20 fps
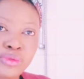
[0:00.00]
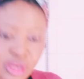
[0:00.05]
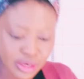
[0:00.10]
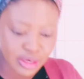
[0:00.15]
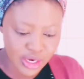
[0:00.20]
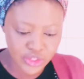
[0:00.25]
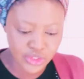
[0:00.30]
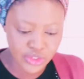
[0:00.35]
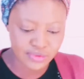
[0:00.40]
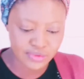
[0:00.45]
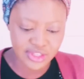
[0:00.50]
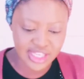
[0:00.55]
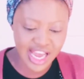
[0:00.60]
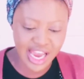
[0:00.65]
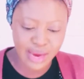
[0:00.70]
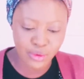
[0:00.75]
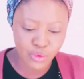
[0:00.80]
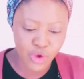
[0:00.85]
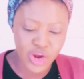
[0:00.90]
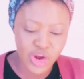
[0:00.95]
Lots of the
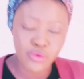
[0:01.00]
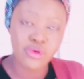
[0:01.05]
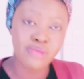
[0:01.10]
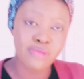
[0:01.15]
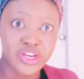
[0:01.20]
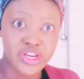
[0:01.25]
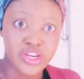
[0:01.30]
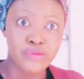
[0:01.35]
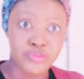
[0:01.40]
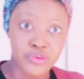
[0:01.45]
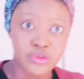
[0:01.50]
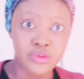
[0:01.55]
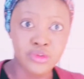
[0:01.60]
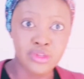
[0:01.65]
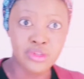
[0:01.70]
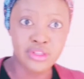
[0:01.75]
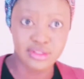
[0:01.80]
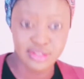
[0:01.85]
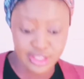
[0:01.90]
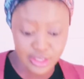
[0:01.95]
time when we be a
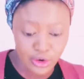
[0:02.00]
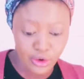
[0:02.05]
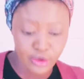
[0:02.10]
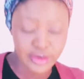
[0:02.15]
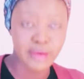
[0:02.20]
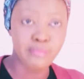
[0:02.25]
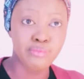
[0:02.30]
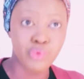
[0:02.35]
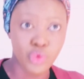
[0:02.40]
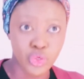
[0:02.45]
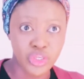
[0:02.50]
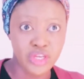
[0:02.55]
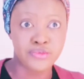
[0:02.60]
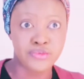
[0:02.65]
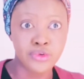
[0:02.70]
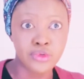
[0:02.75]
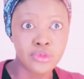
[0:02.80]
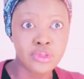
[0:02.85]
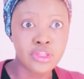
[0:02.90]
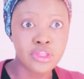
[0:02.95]
fool, you know, they boo the
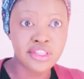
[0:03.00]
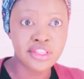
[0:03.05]
fool